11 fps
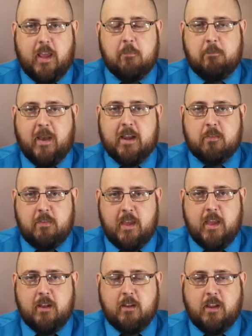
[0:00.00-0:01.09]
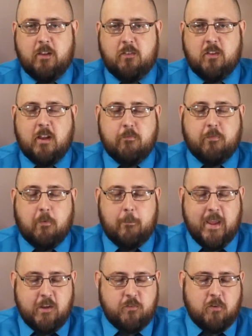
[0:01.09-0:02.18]
And Back Then is an
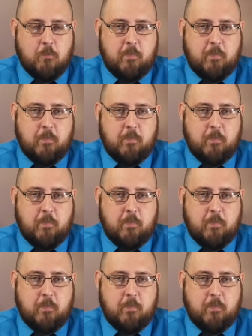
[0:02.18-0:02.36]
informational